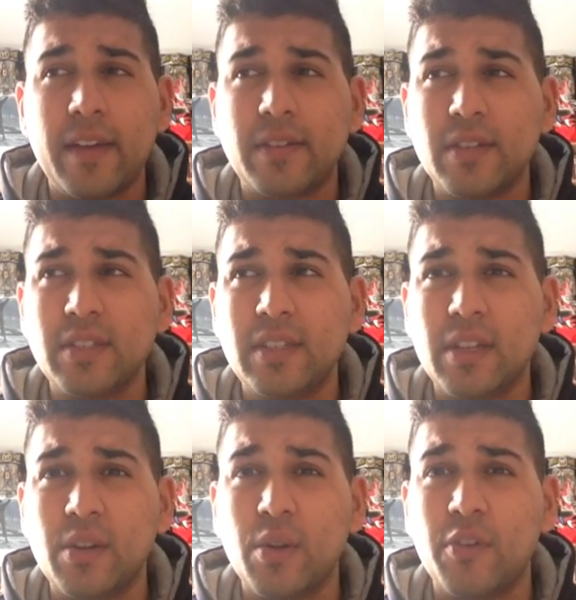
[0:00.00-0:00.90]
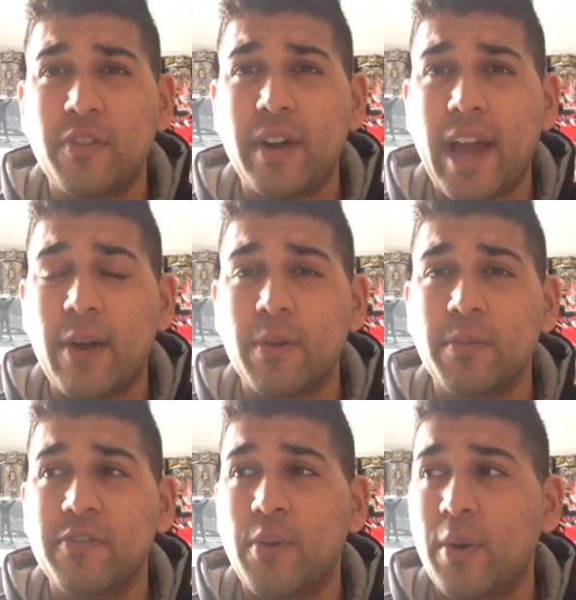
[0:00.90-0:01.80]
just a little over an hour
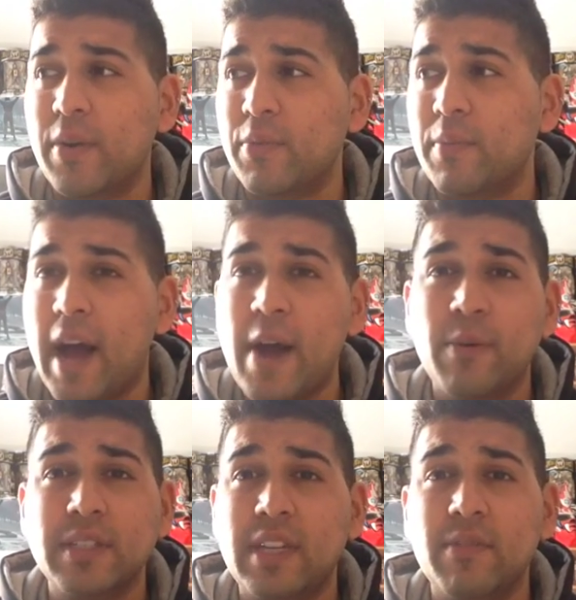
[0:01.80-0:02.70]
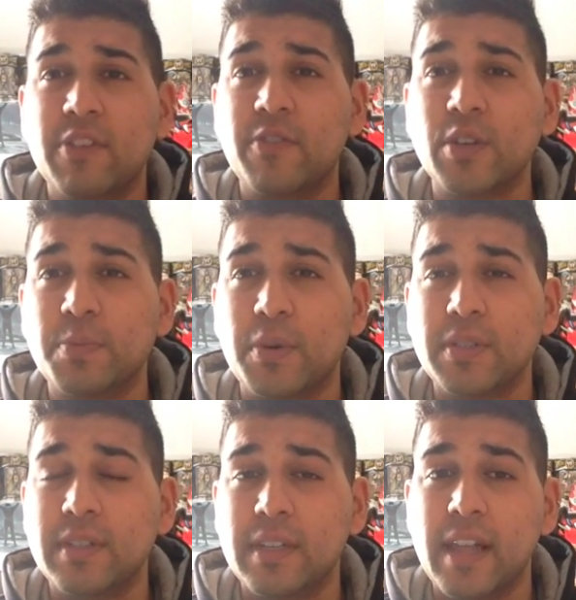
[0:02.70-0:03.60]
before, and I wasn't even the first
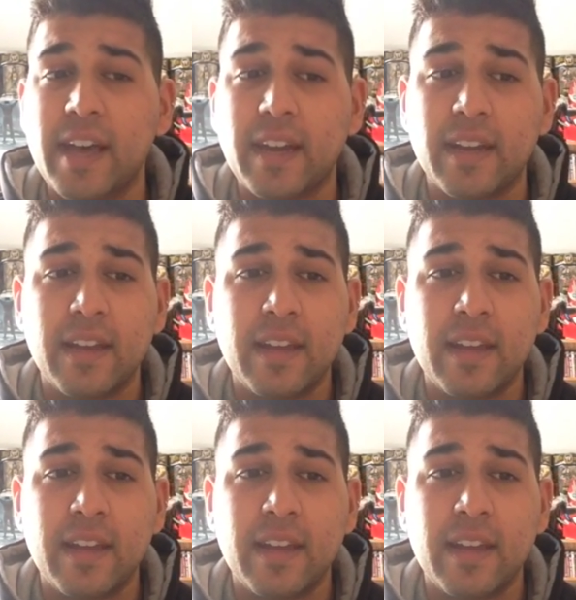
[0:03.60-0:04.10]
person in line.